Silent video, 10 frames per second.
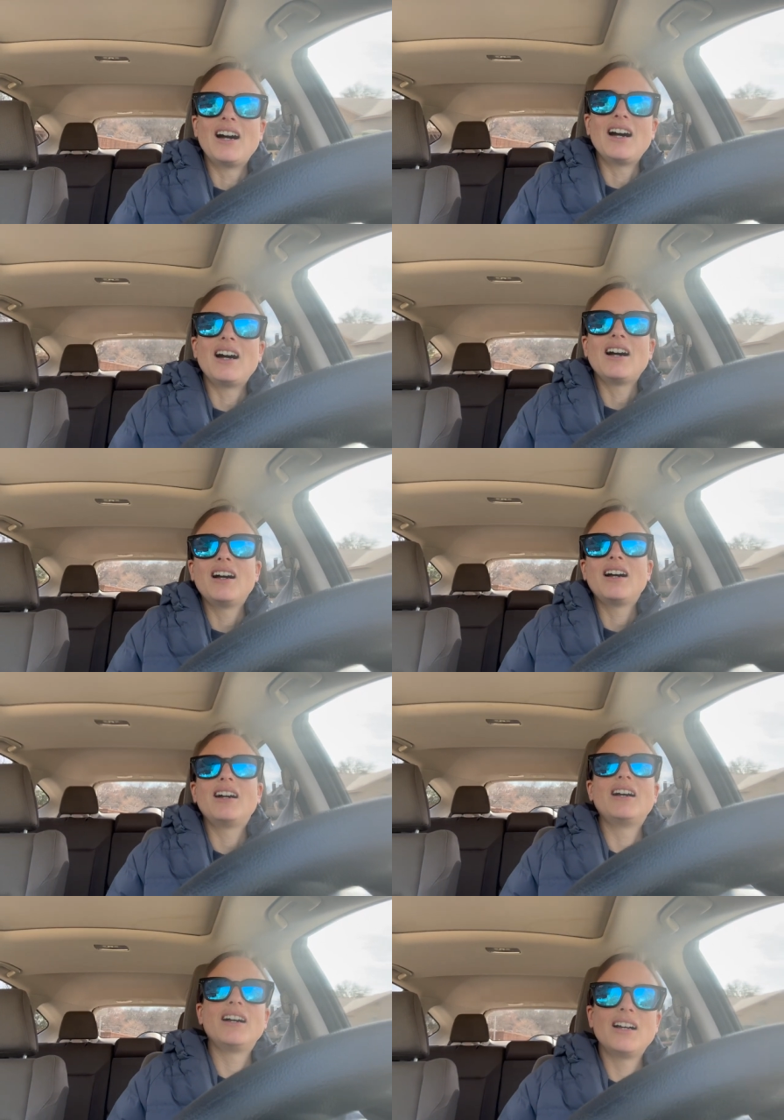
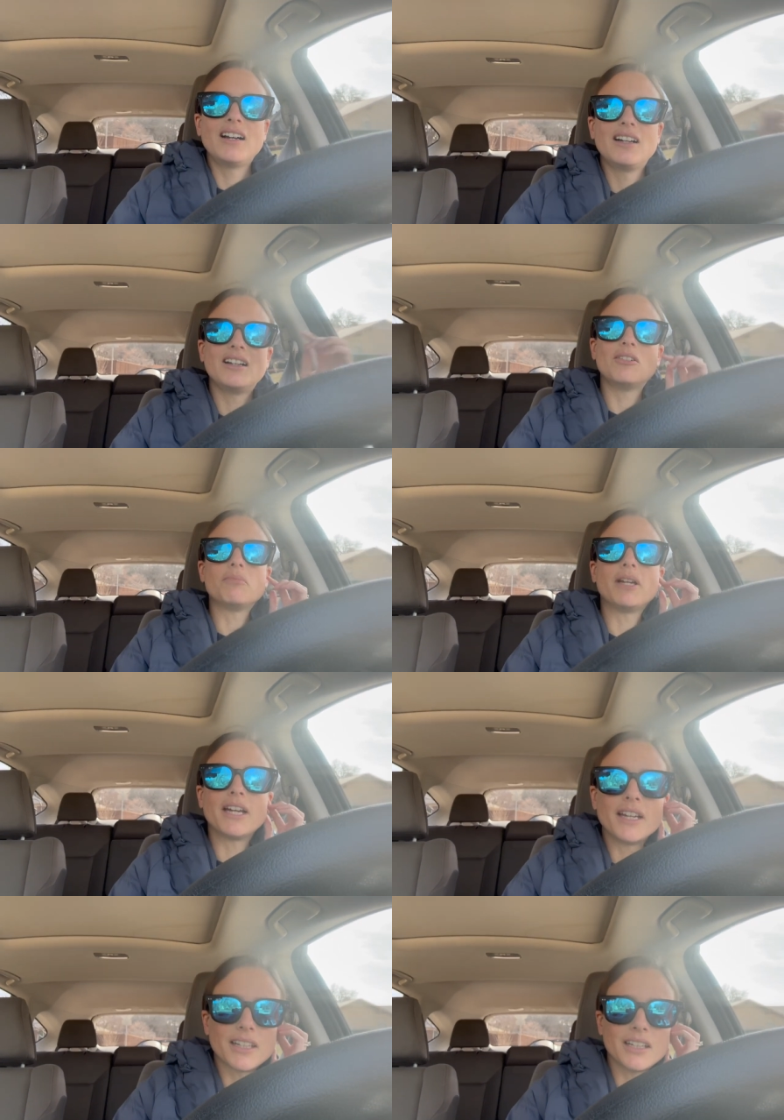oh
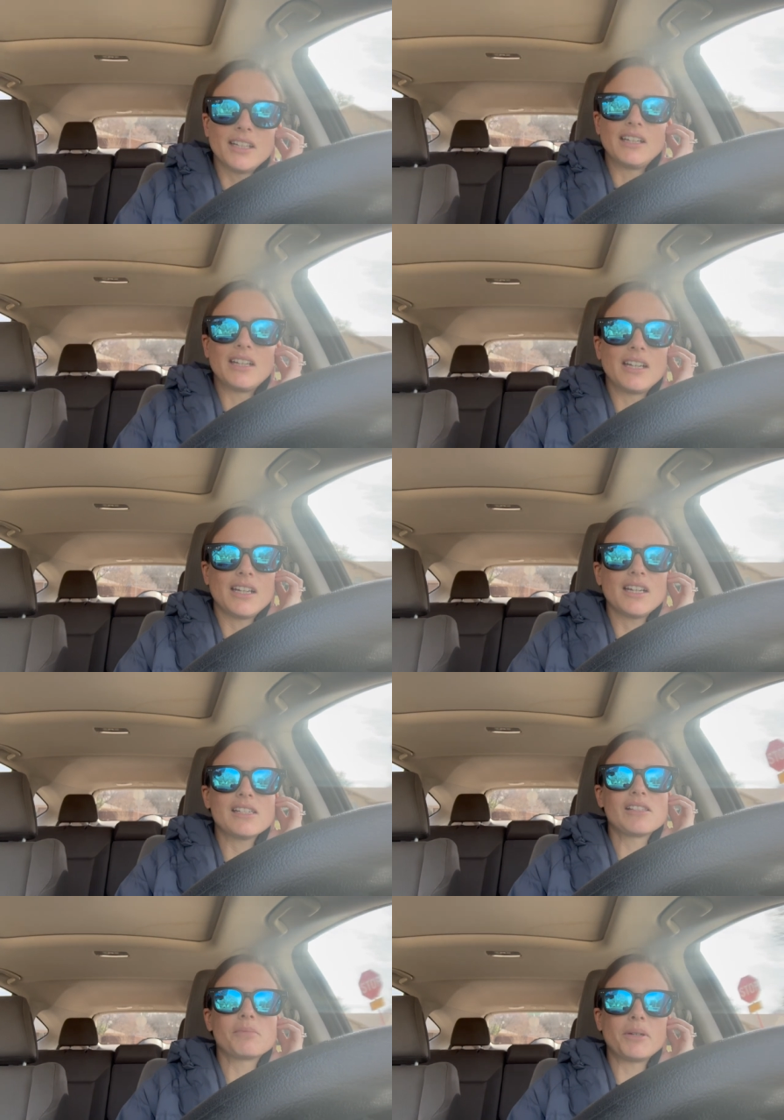man, it
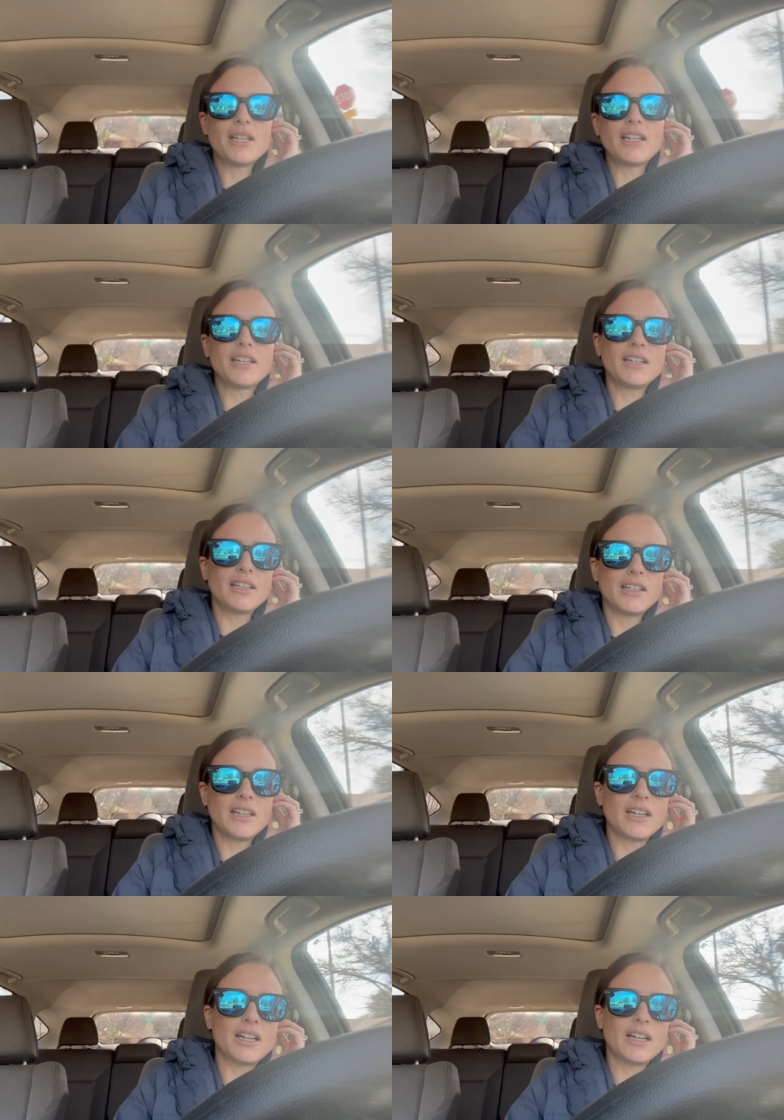has
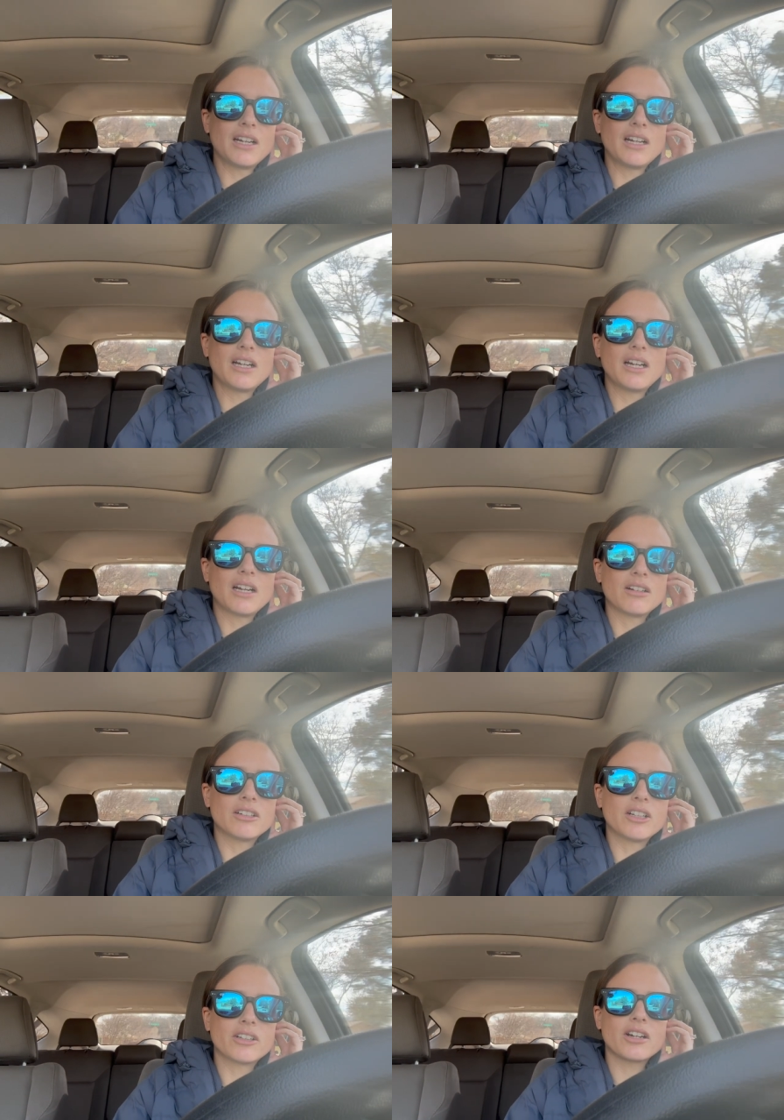been a
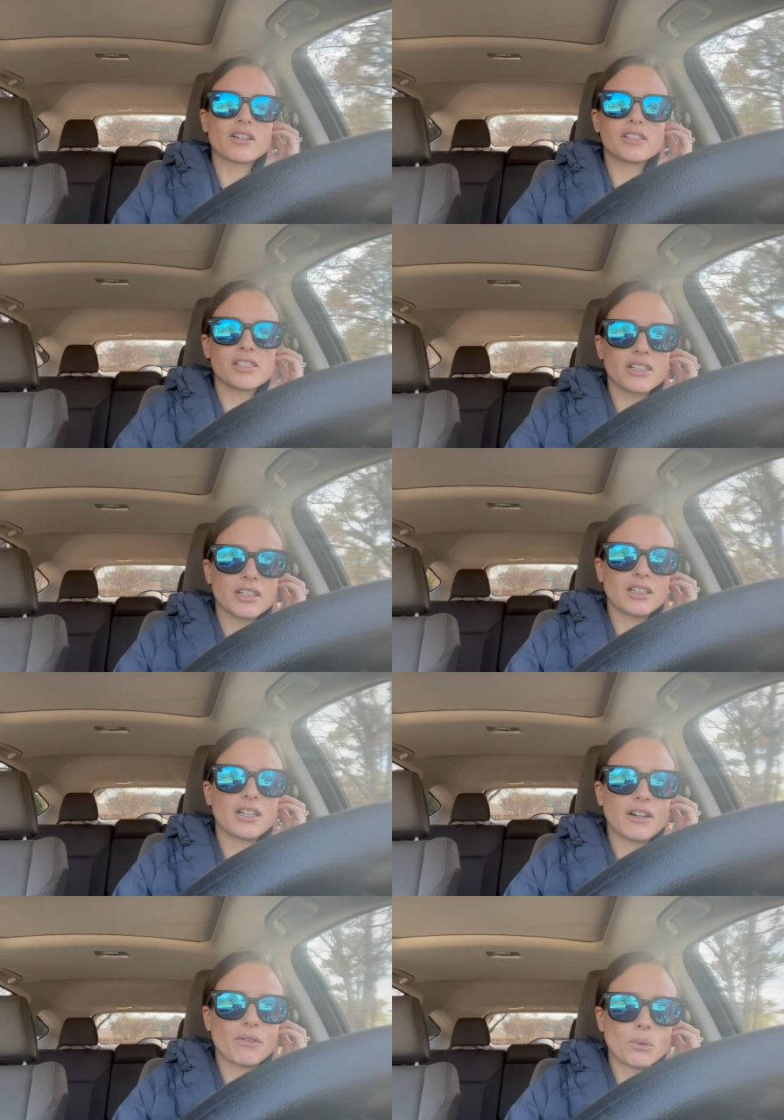roller coaster
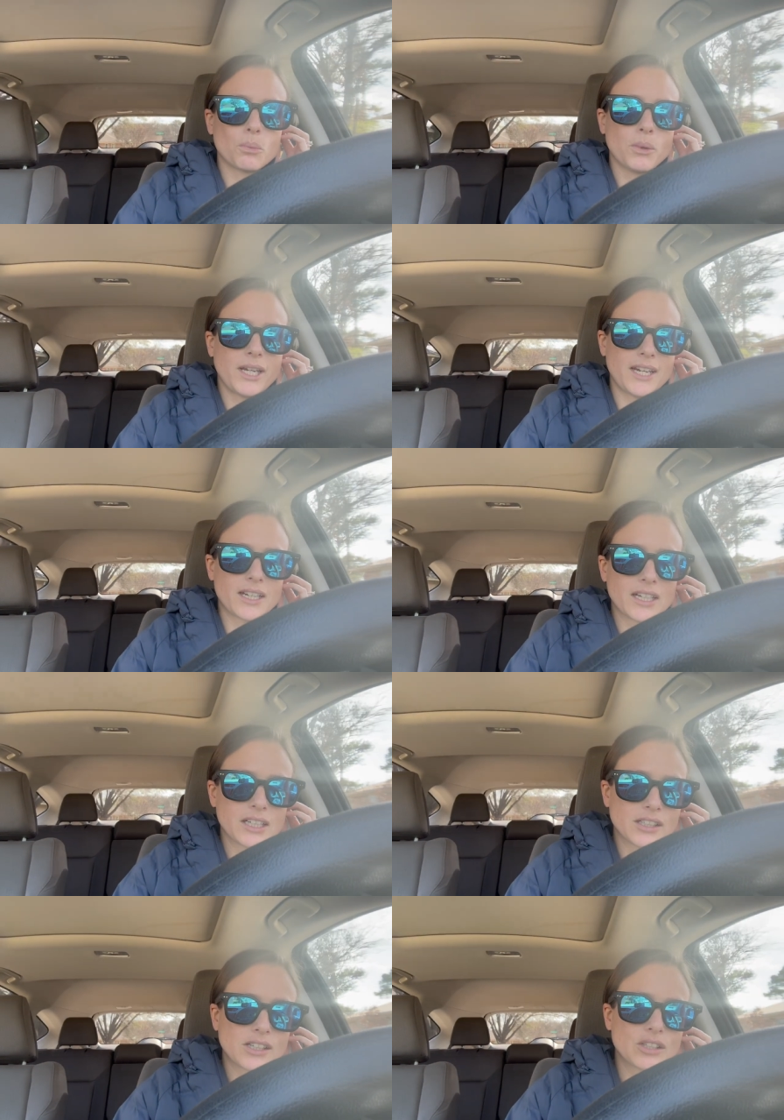of a week.
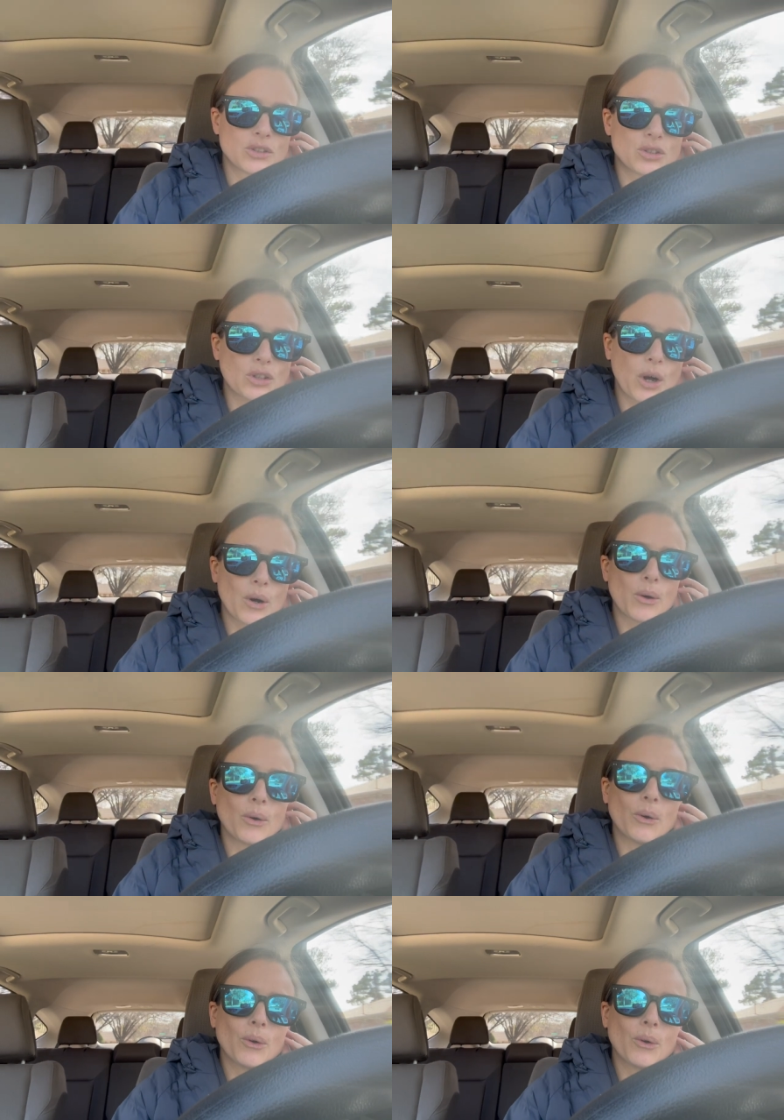So,